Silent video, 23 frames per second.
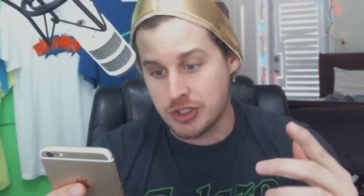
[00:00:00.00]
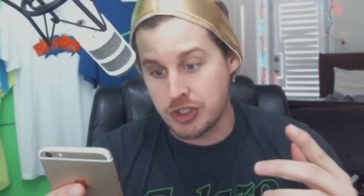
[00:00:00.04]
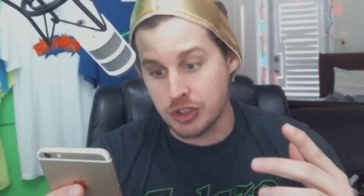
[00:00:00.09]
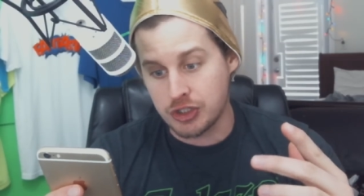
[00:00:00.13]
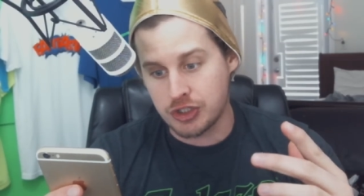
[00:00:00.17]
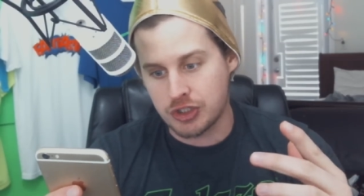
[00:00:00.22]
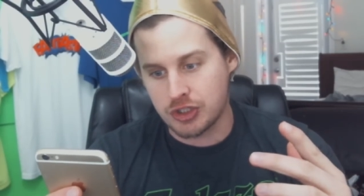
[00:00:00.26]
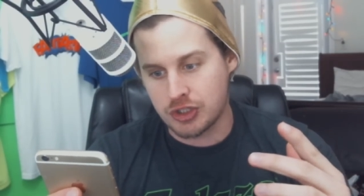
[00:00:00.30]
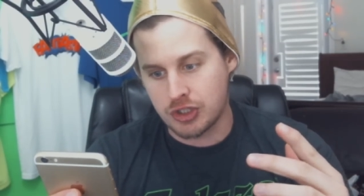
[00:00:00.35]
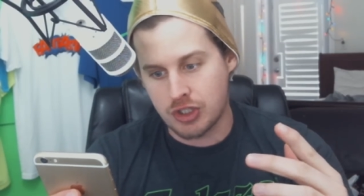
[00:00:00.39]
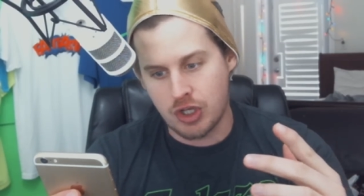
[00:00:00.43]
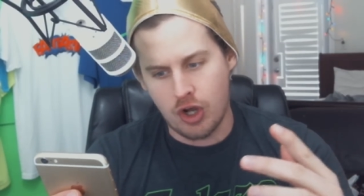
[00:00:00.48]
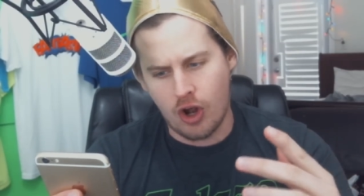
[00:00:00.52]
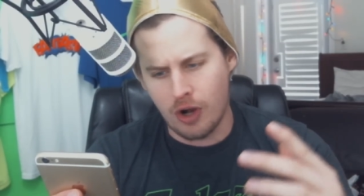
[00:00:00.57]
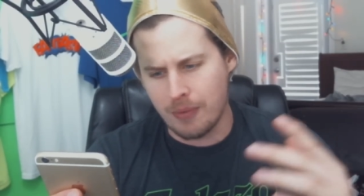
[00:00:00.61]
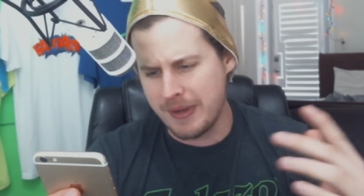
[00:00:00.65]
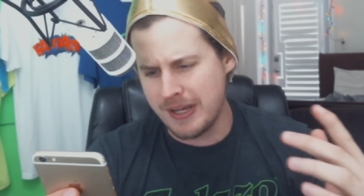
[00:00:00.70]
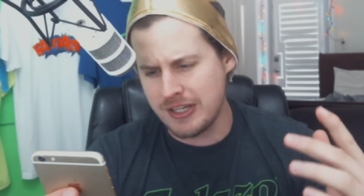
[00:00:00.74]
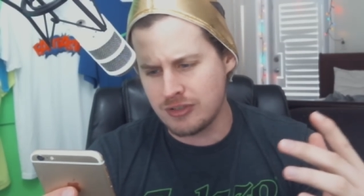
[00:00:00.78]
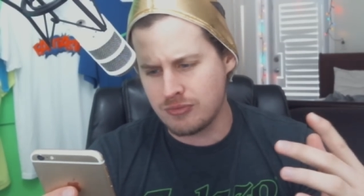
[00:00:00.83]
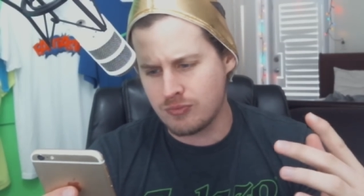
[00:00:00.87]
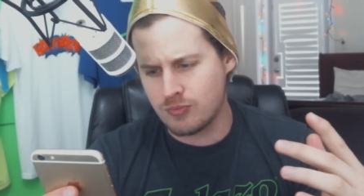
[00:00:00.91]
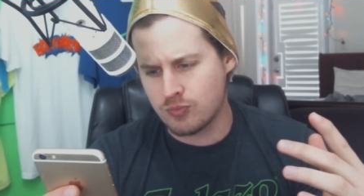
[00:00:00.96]
Just call
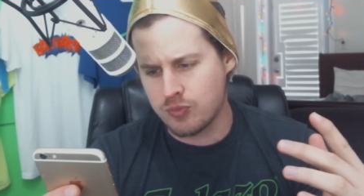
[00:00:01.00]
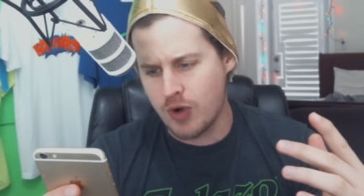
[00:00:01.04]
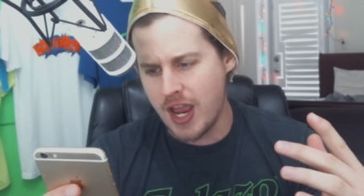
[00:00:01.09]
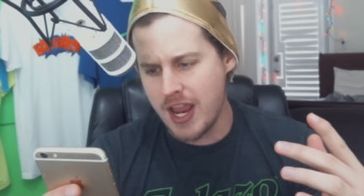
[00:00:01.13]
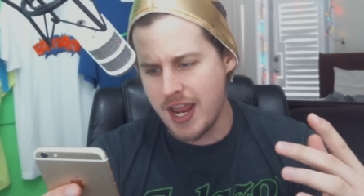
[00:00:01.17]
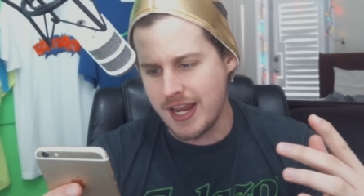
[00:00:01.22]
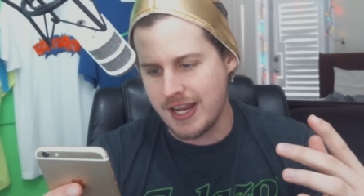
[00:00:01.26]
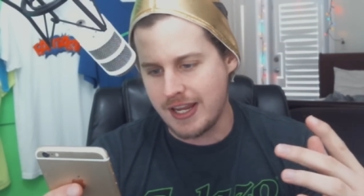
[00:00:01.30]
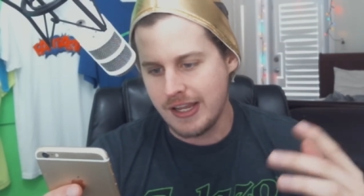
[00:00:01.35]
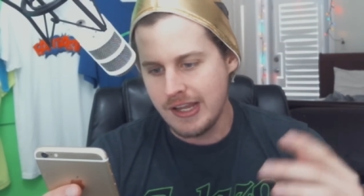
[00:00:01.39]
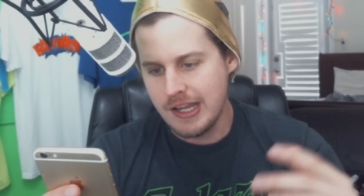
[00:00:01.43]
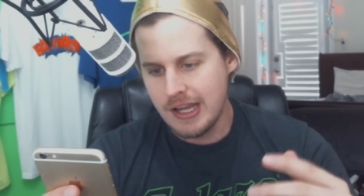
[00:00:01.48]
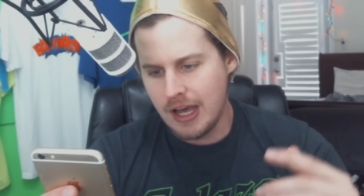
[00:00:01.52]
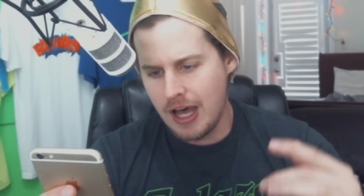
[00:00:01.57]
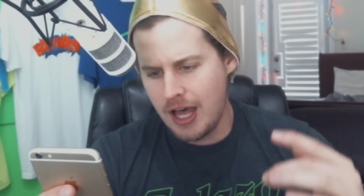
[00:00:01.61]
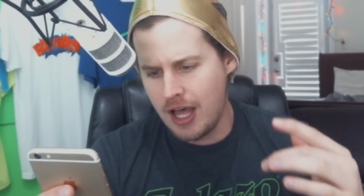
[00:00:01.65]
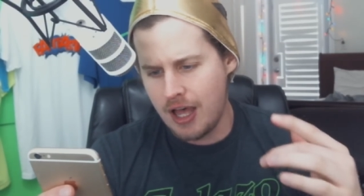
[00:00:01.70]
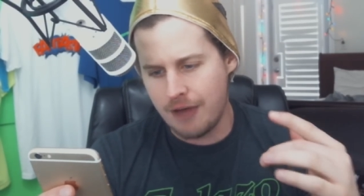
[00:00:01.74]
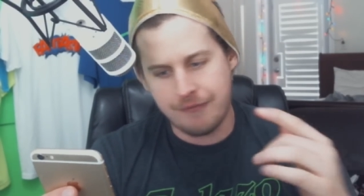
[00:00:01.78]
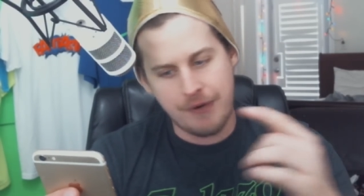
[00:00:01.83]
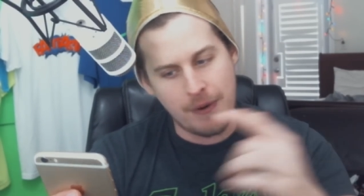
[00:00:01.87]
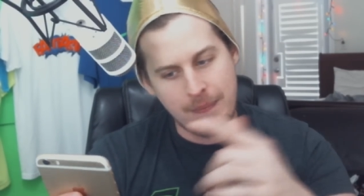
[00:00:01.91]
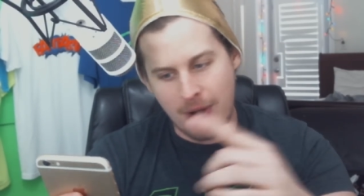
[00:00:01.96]
me Ray
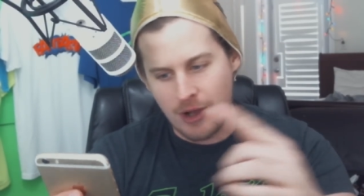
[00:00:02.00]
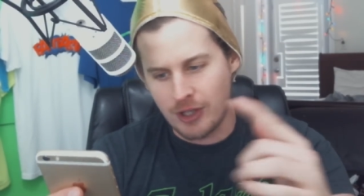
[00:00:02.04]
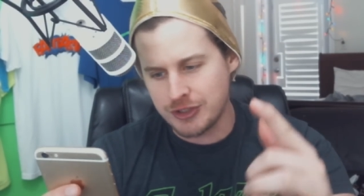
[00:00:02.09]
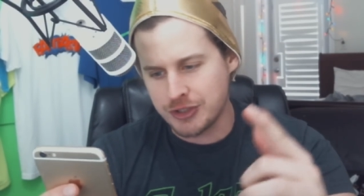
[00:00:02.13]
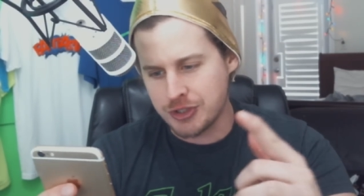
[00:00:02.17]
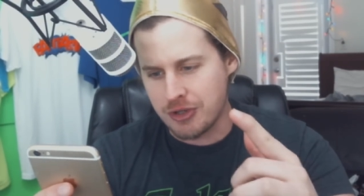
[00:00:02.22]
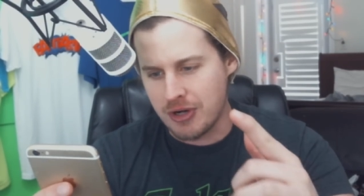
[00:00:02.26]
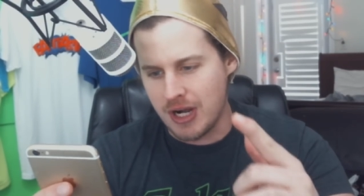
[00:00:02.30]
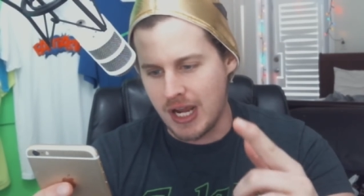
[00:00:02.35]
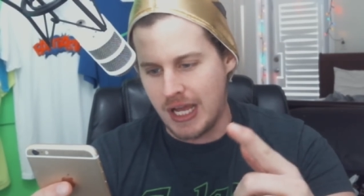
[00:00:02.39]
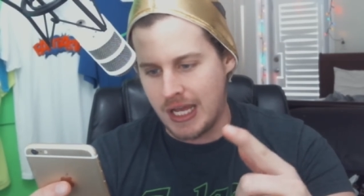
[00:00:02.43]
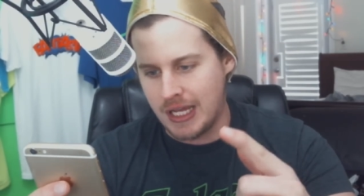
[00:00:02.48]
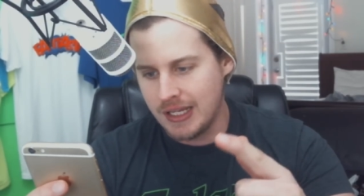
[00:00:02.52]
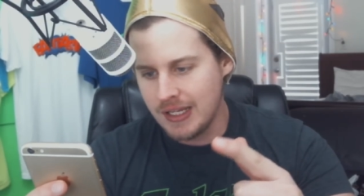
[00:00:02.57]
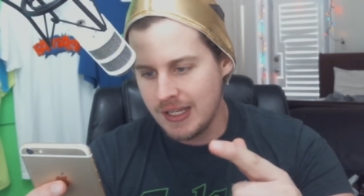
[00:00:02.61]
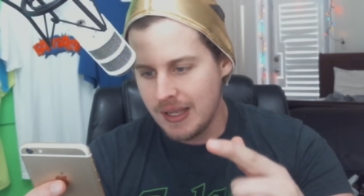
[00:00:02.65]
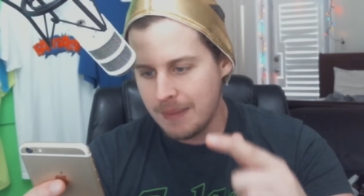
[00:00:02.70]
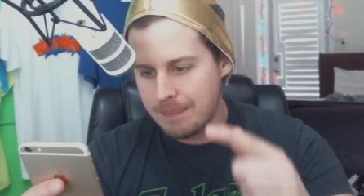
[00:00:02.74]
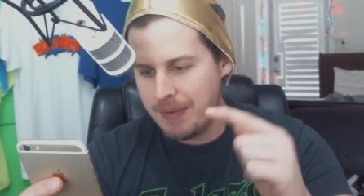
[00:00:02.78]
uh, from Austria.